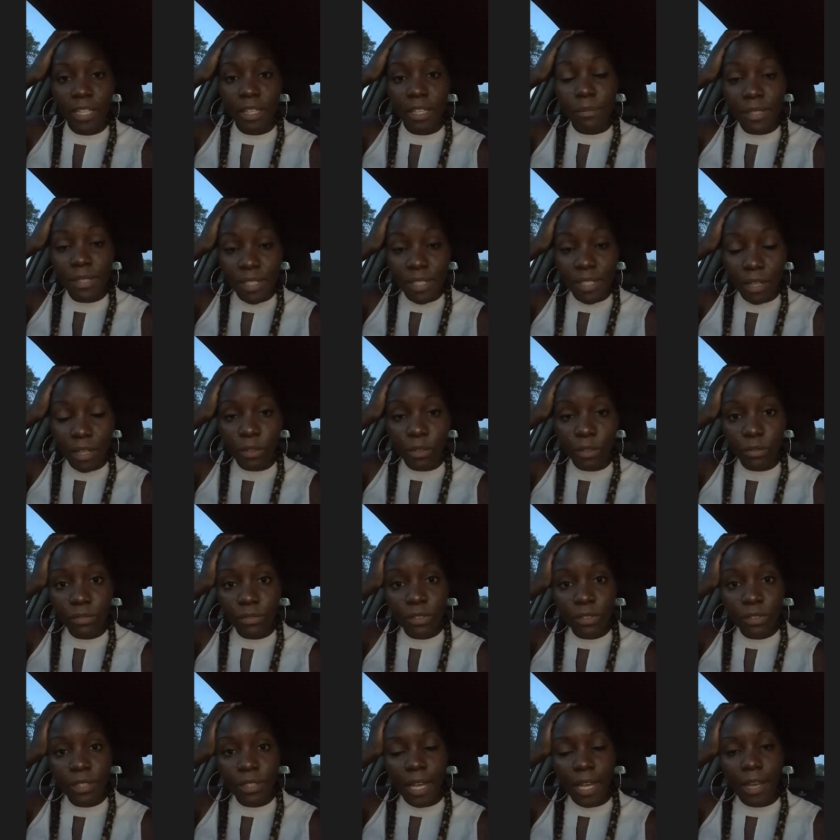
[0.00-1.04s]

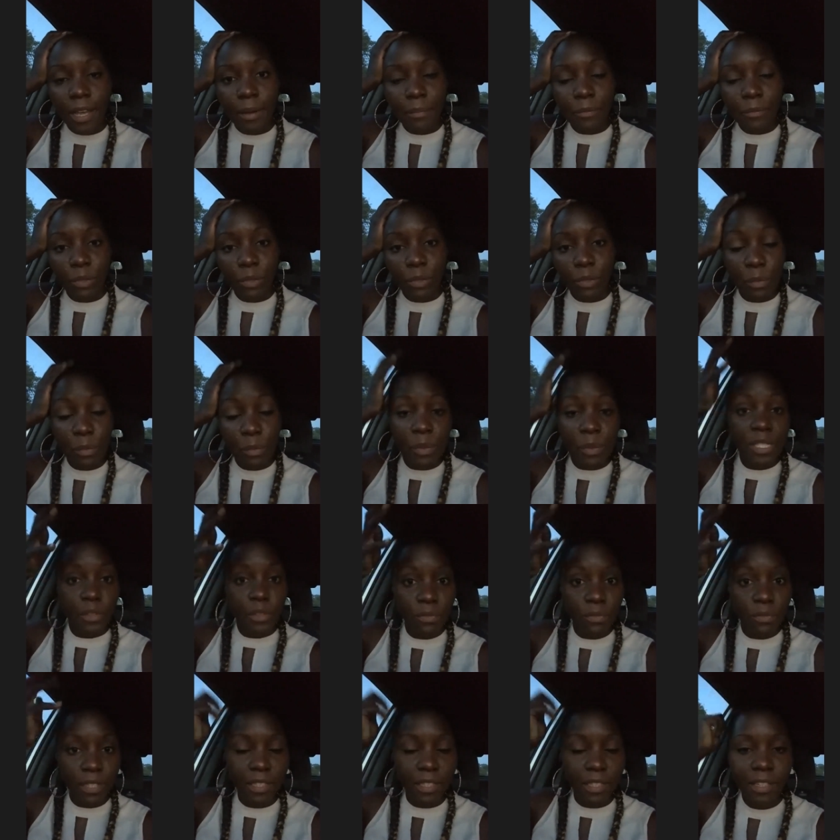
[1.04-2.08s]
themselves with
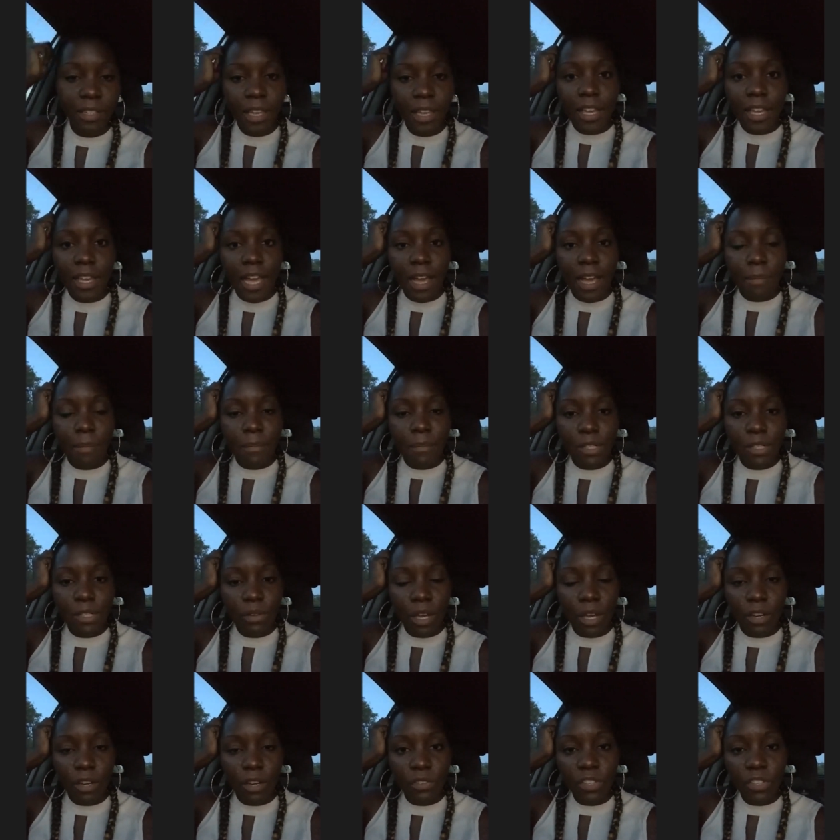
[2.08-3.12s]
specific mental
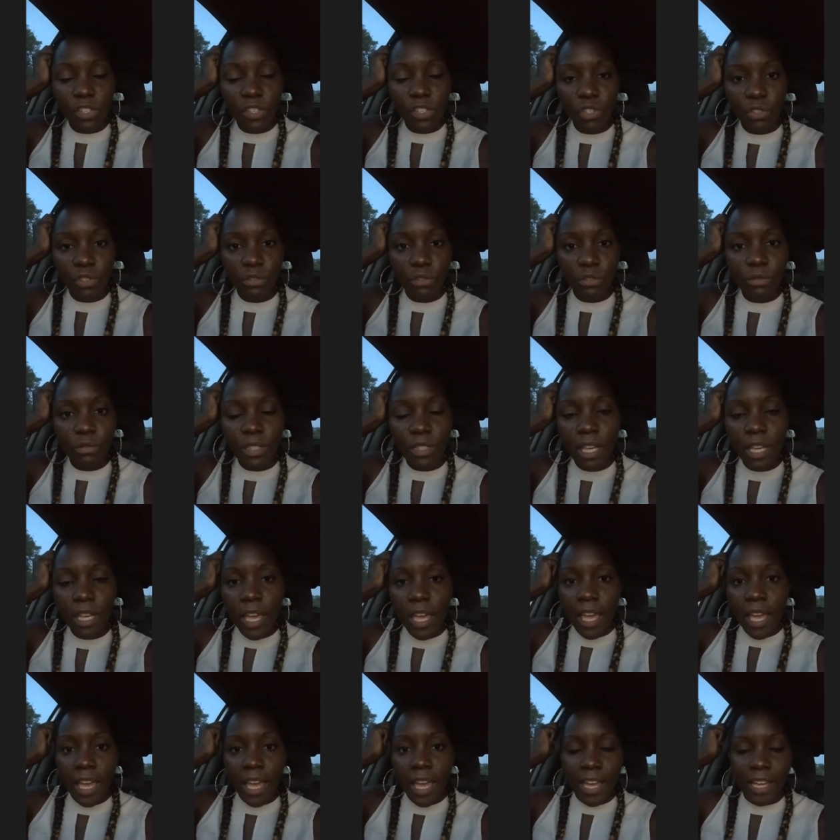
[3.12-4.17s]
health issues?
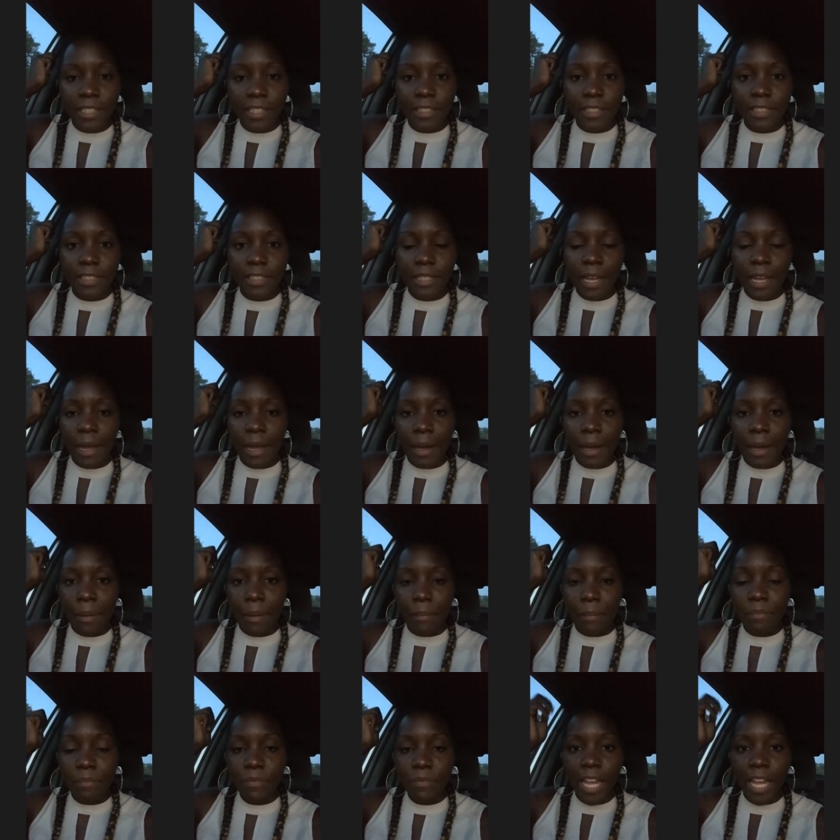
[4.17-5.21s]
And
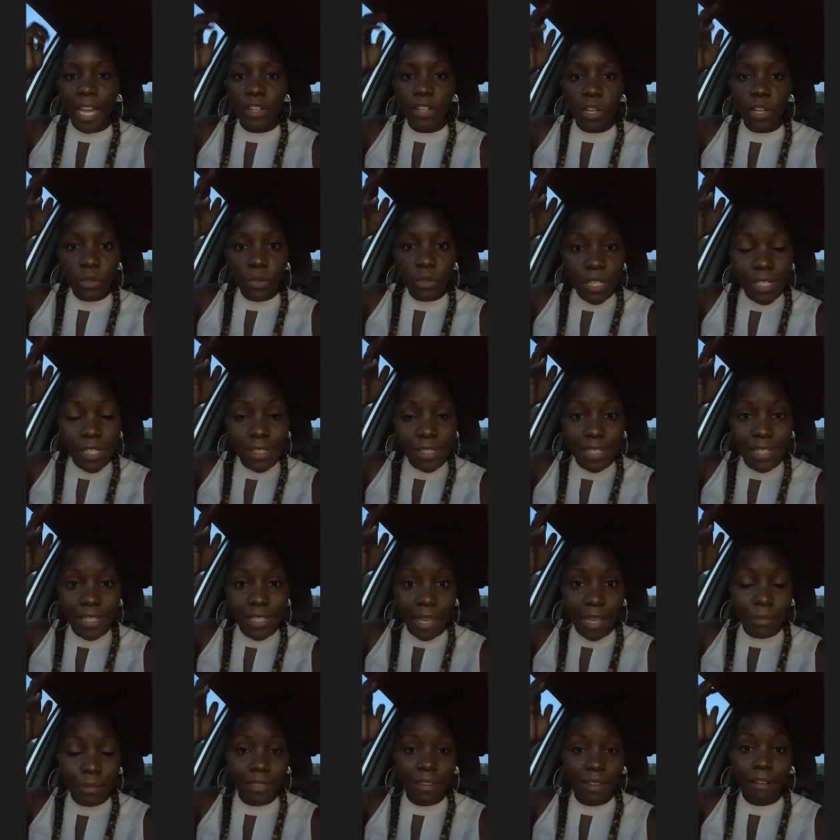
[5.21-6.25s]
I know that in
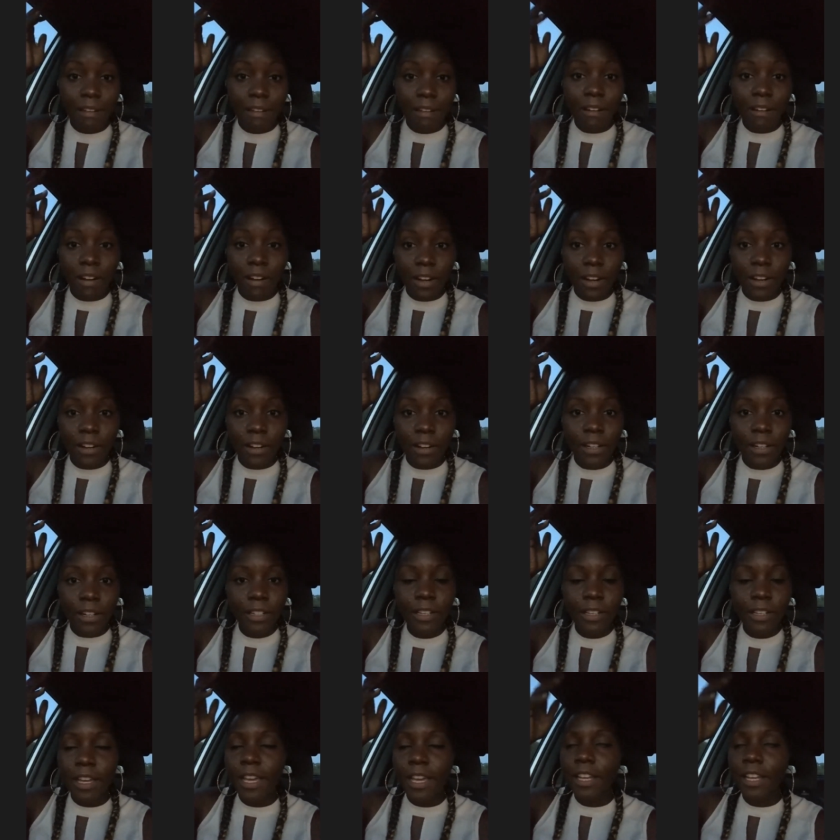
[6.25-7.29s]
Zambia, there are
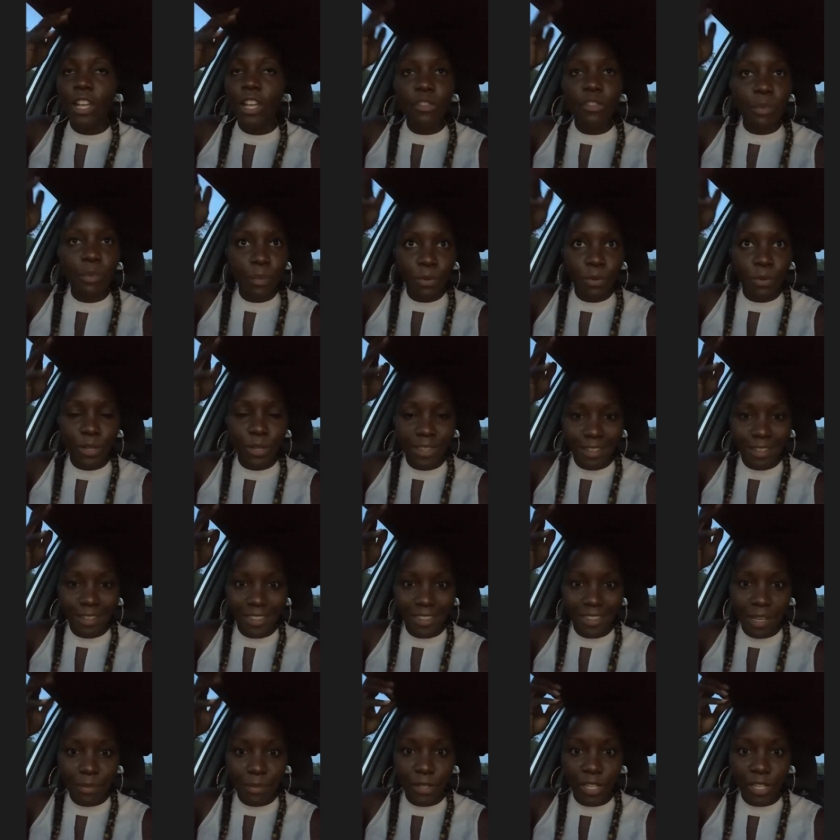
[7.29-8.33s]
a lot of people, when they
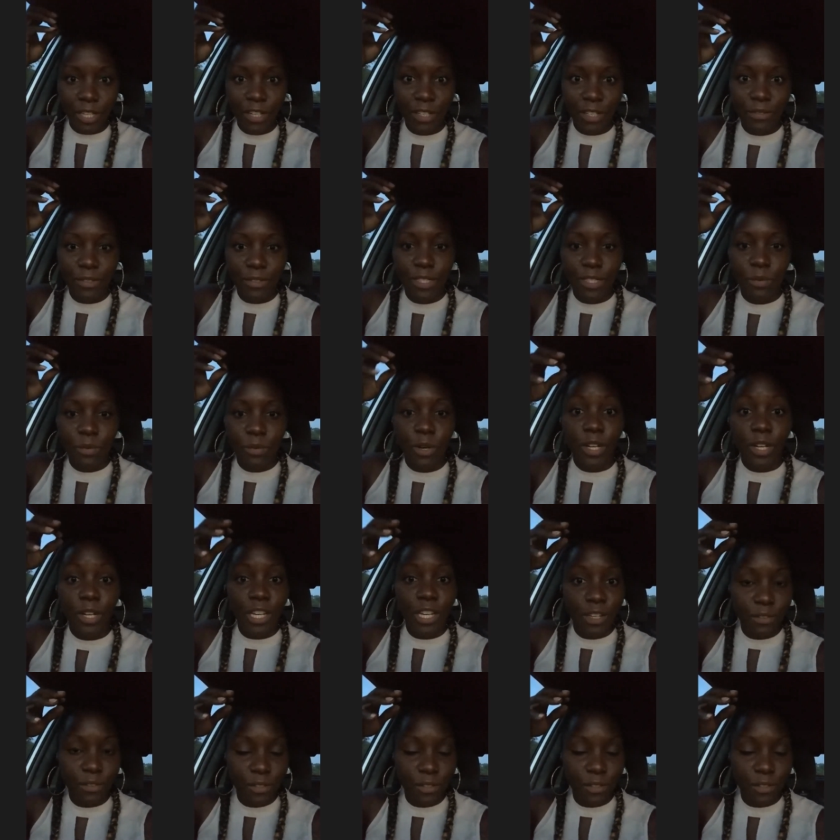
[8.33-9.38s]
think about caregivers as well and
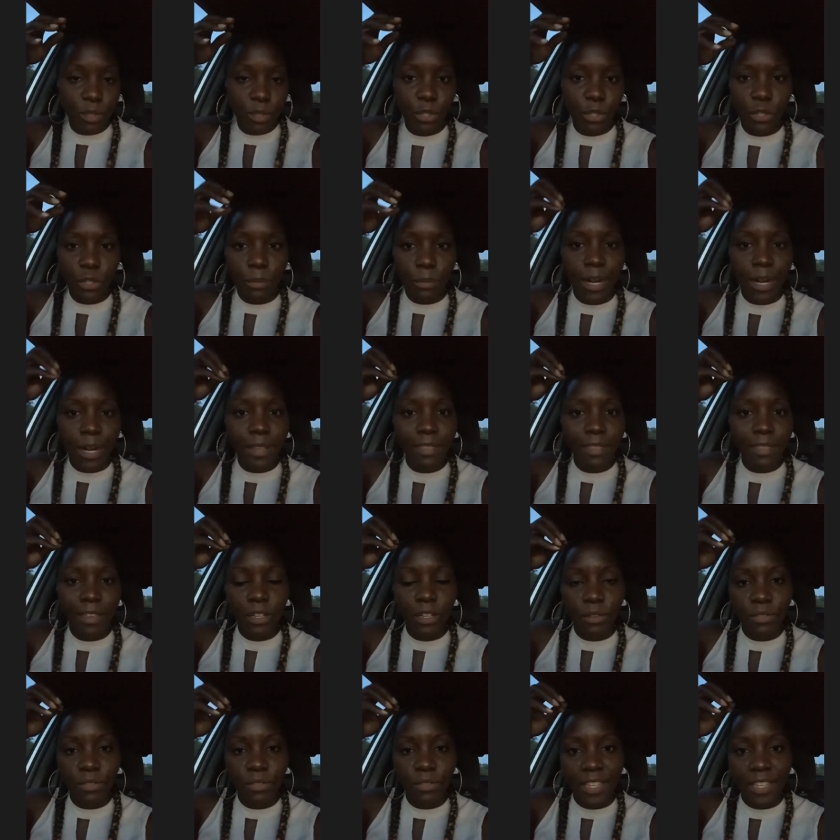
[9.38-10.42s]
caregiver support, you might think
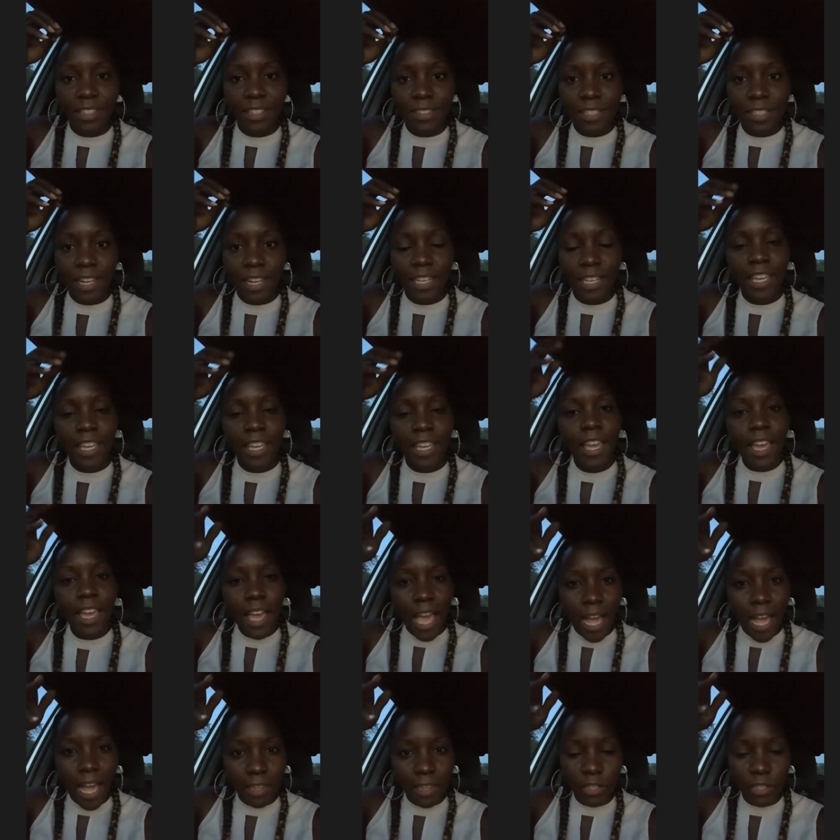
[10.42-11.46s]
of things like
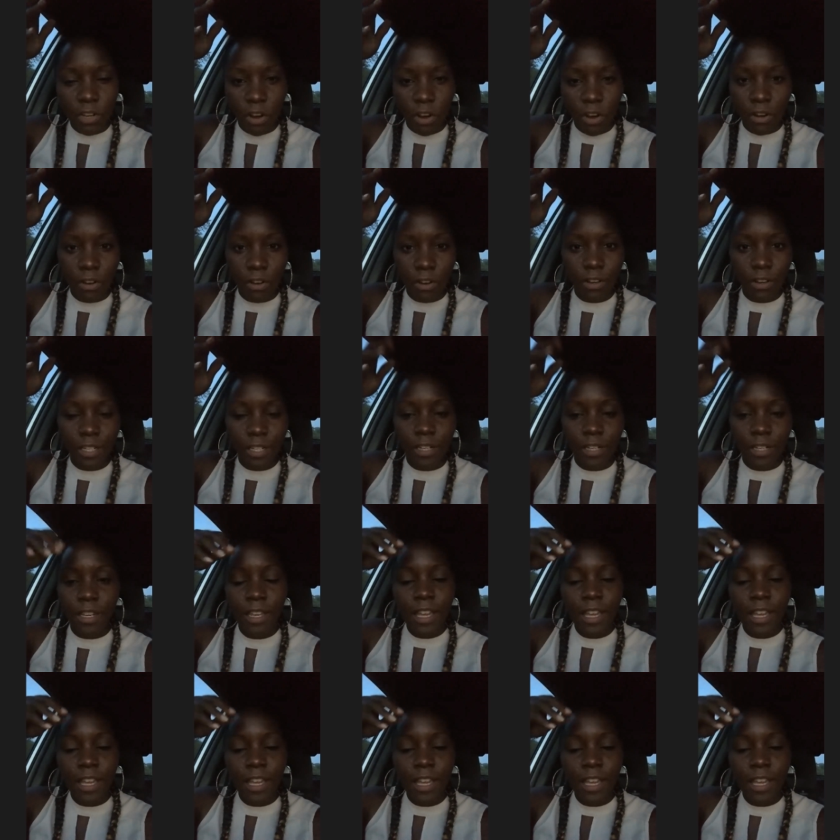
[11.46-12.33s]
Al-Anon